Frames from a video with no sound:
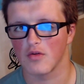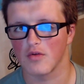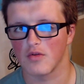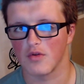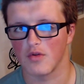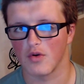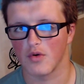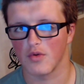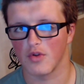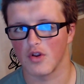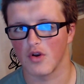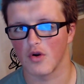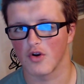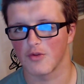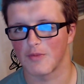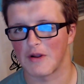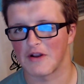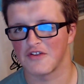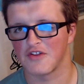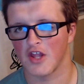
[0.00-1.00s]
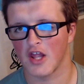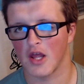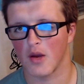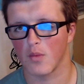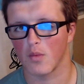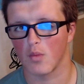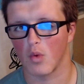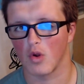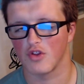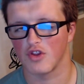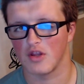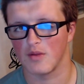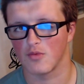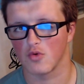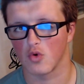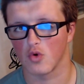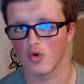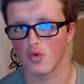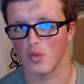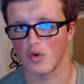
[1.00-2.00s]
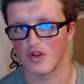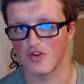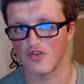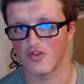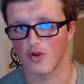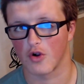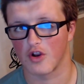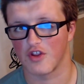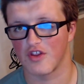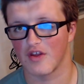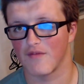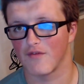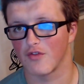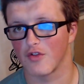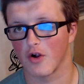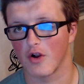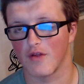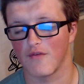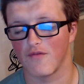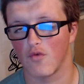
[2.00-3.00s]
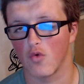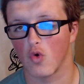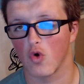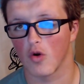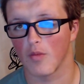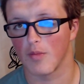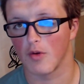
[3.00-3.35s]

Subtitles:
You don't expect to see that when one team scored when it's 37-34,